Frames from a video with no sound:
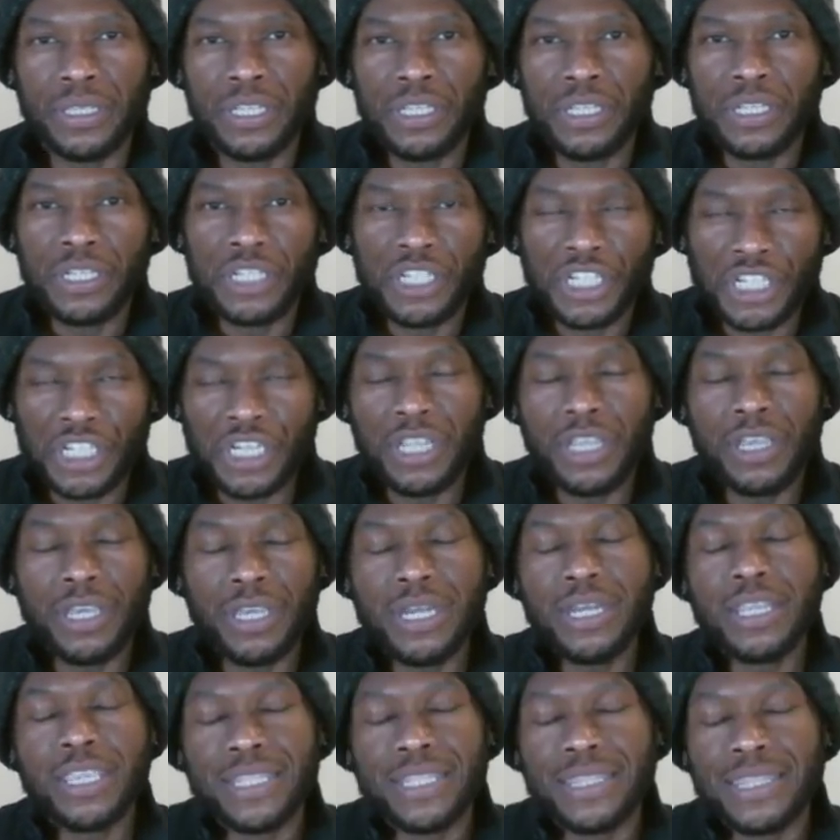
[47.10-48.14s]
She
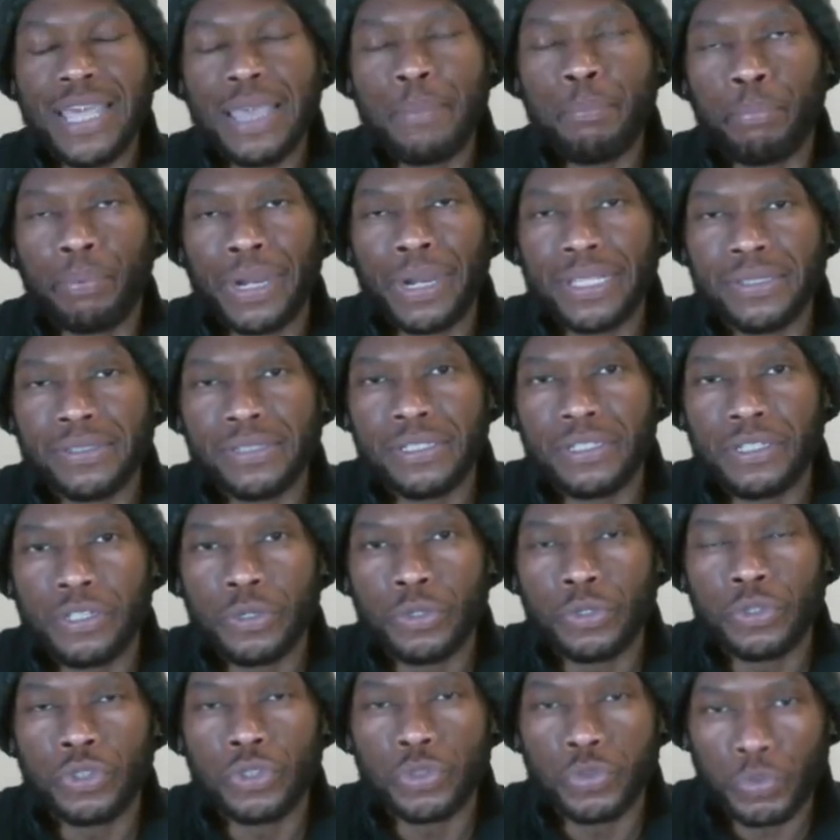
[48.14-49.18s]
couldn't get that Brexit
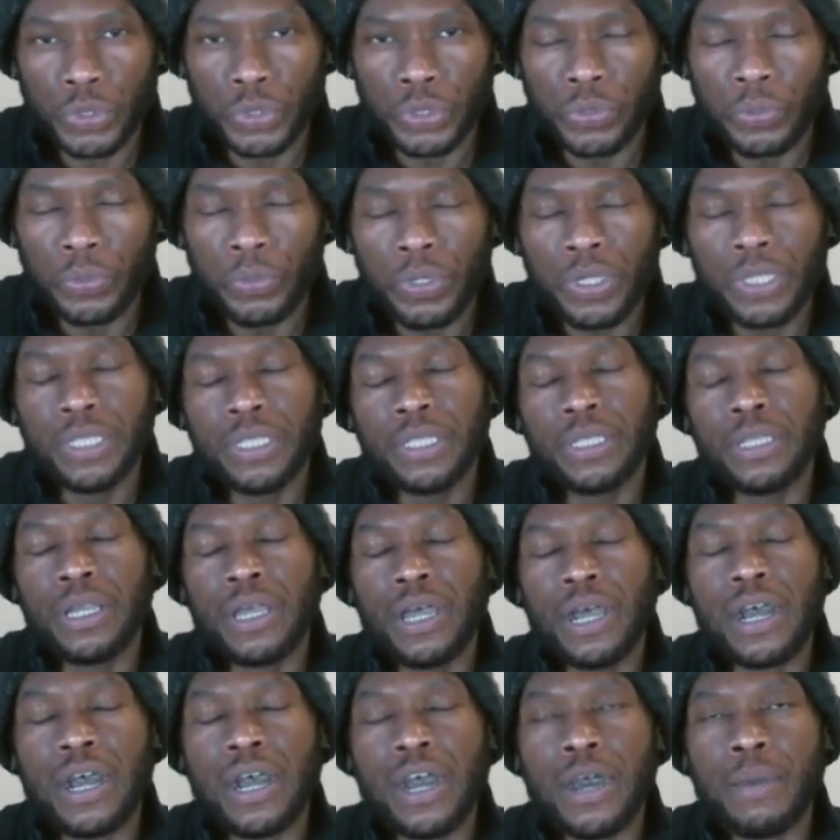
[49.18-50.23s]
deal through,
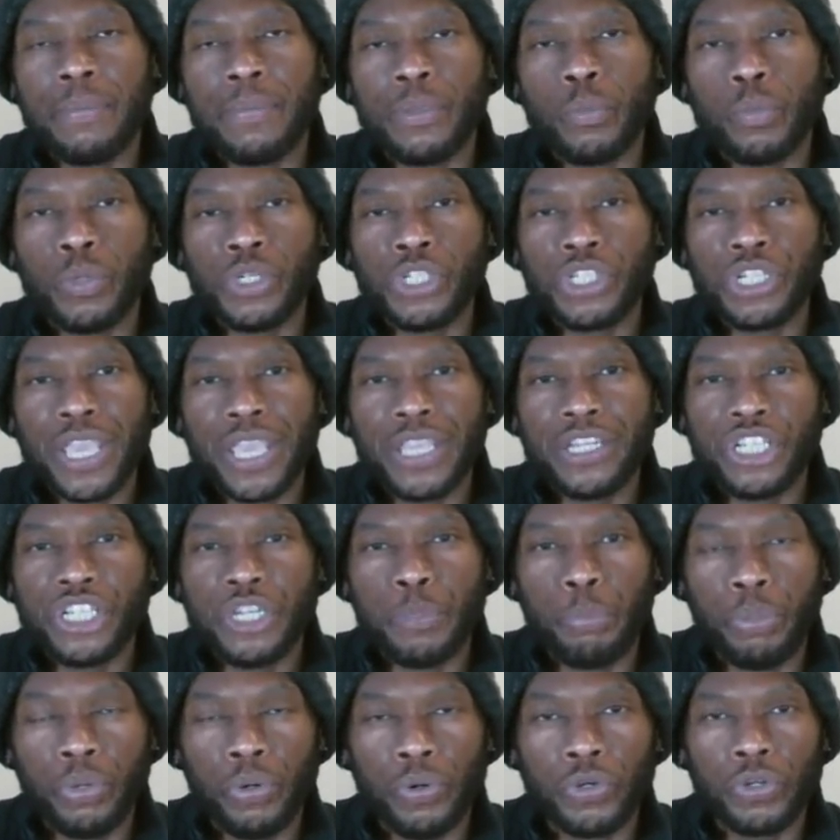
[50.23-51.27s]
in which case she
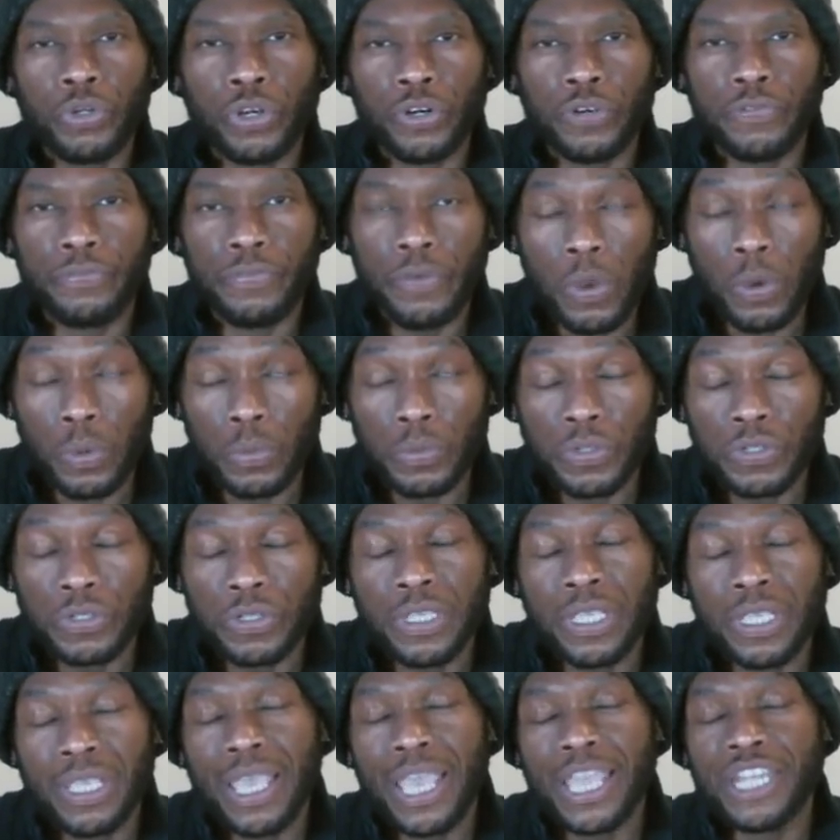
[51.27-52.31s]
pulled her vote.
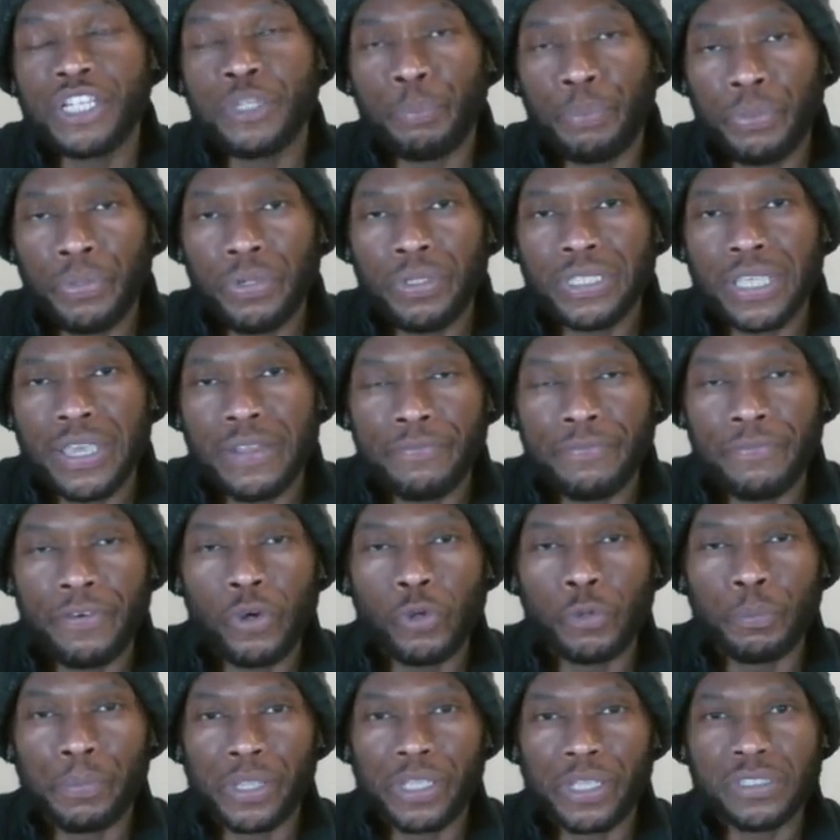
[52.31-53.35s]
And she pulled that
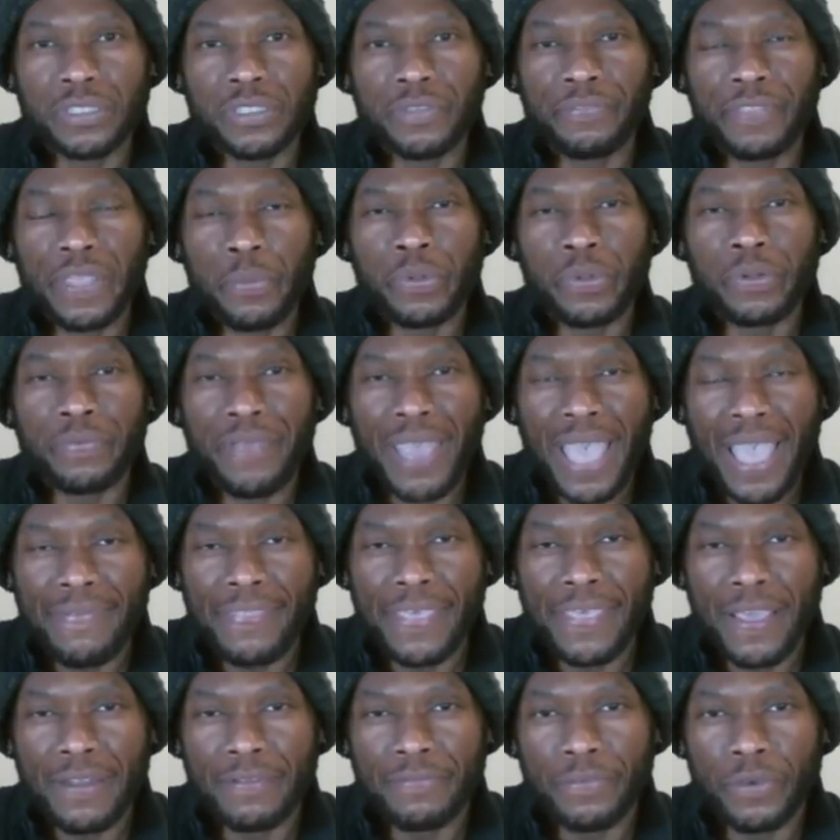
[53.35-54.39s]
vote because if they would have had
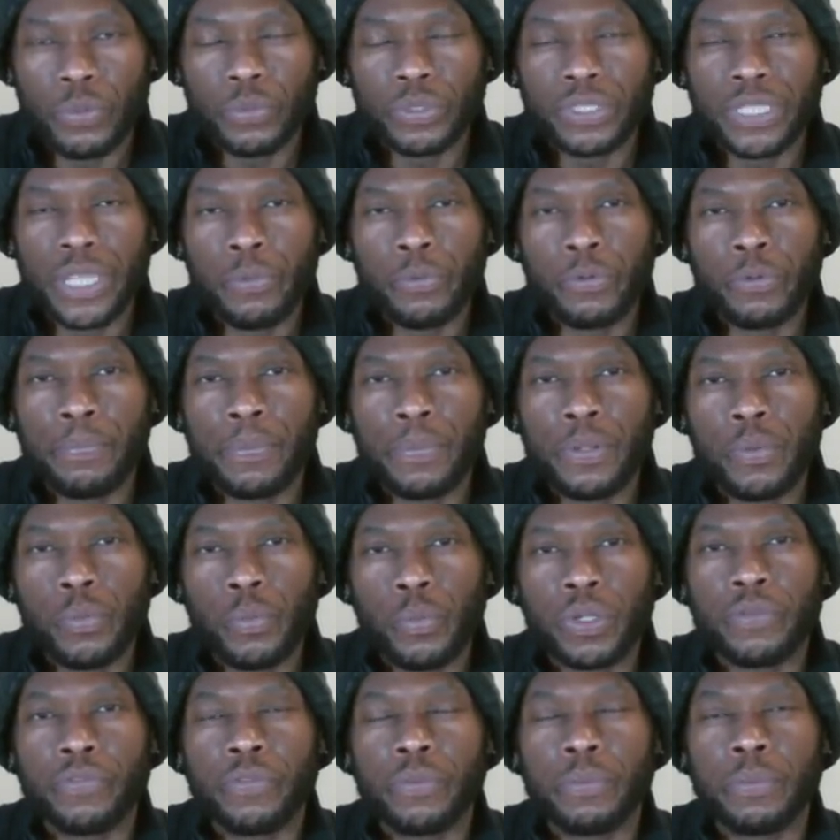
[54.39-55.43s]
that vote, that would have been
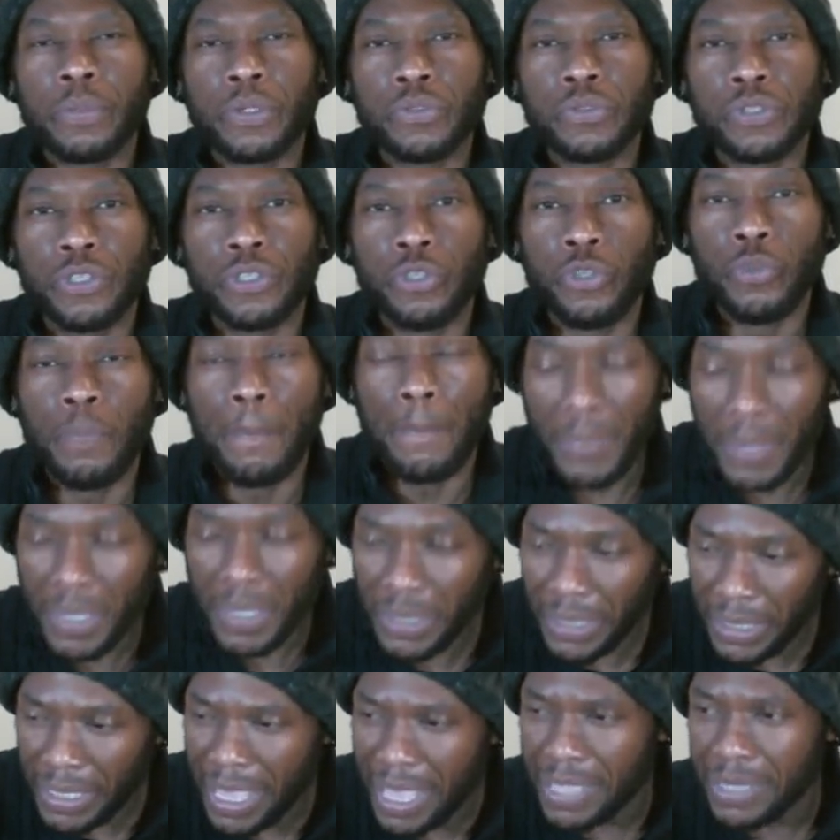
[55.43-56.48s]
one of the most
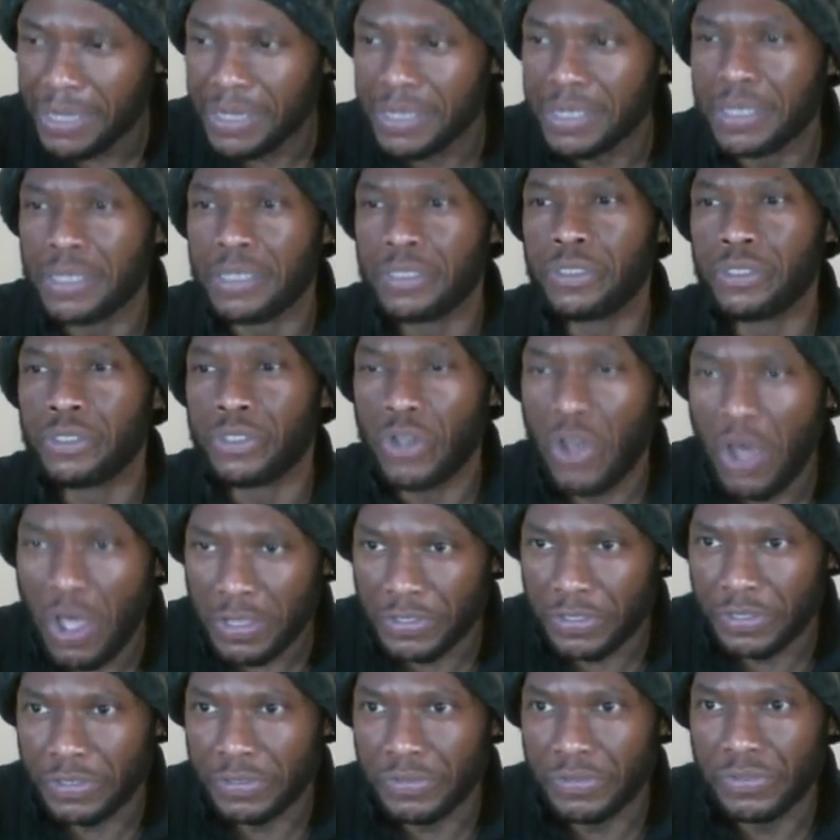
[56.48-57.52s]
humiliating
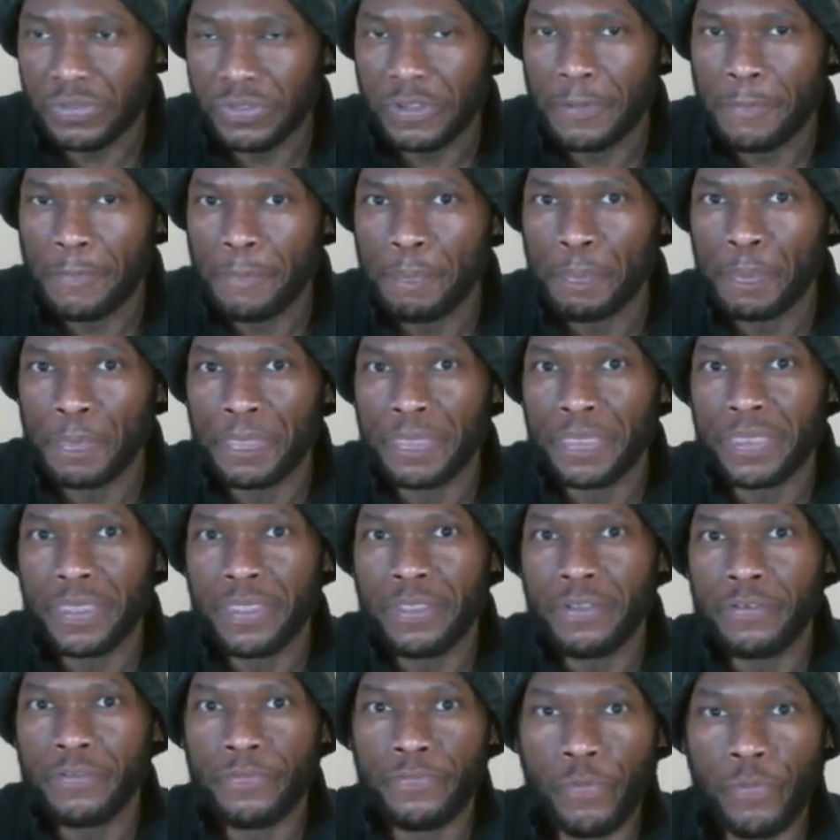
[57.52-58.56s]
losses
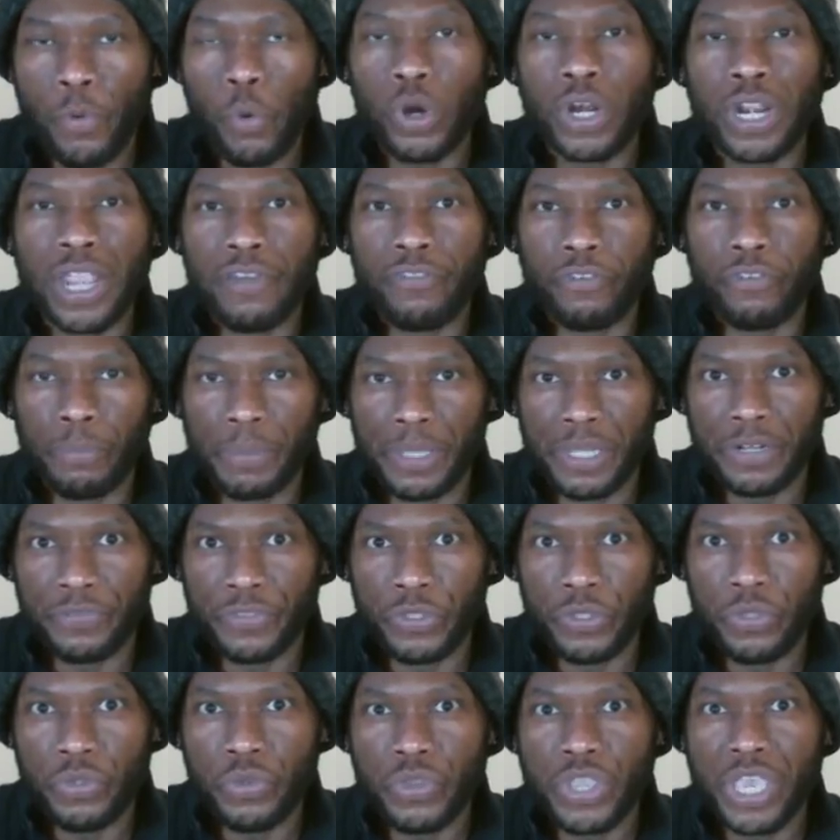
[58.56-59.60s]
for government of
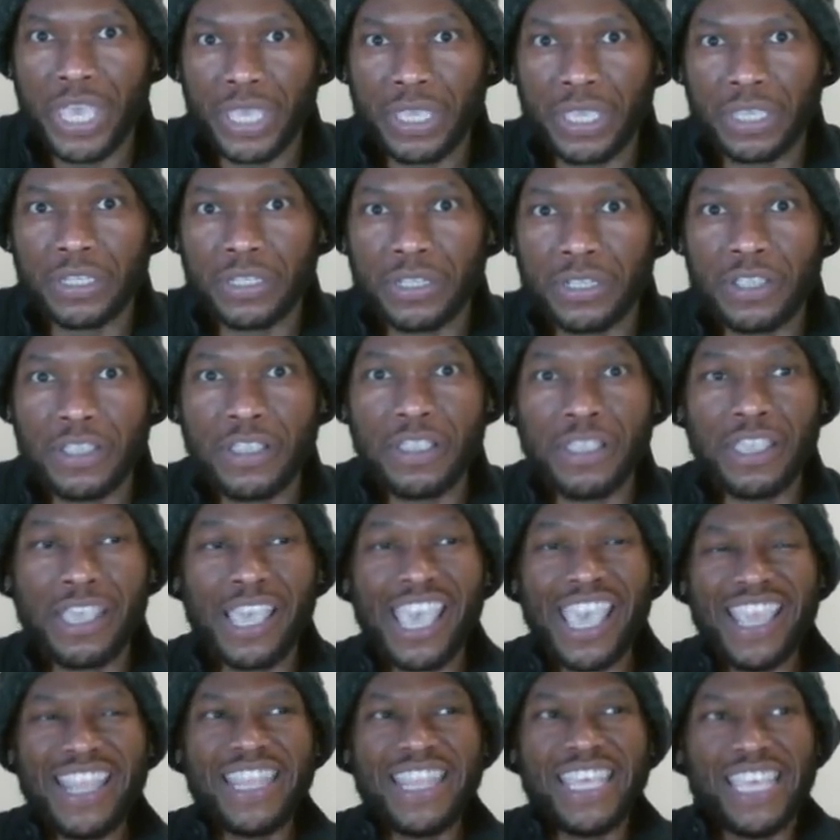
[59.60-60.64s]
the UK
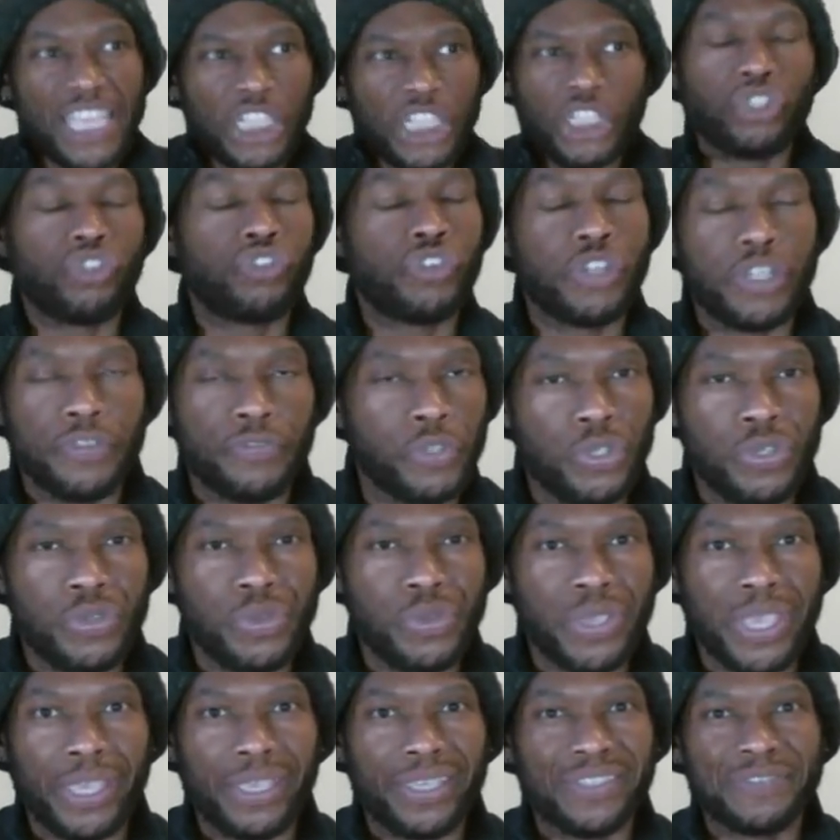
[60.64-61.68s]
in the history of the
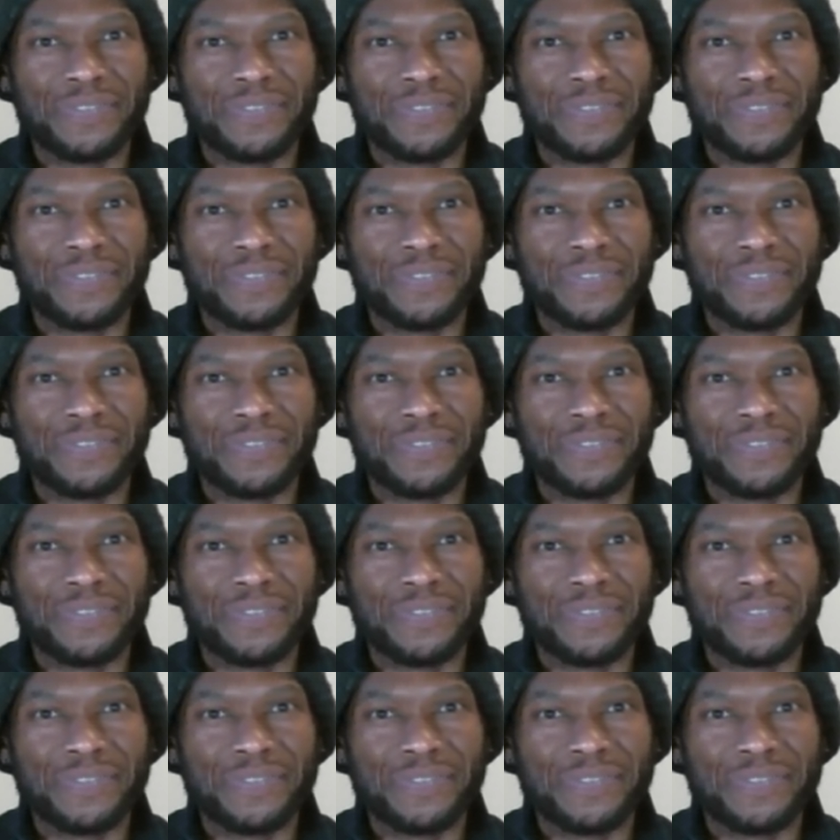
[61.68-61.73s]
UK.